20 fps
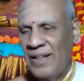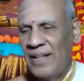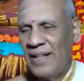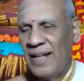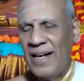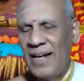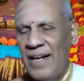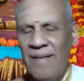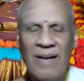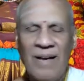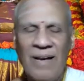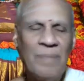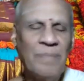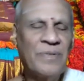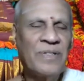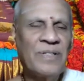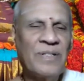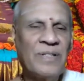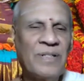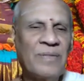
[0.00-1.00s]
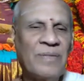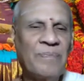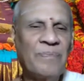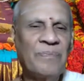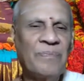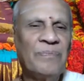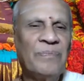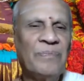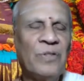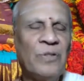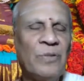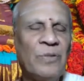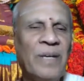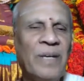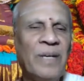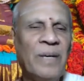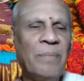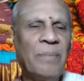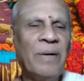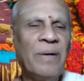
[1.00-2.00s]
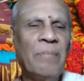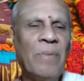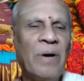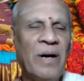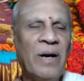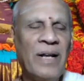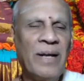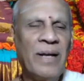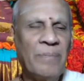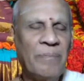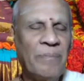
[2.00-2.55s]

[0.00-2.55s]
that develops to be a big body.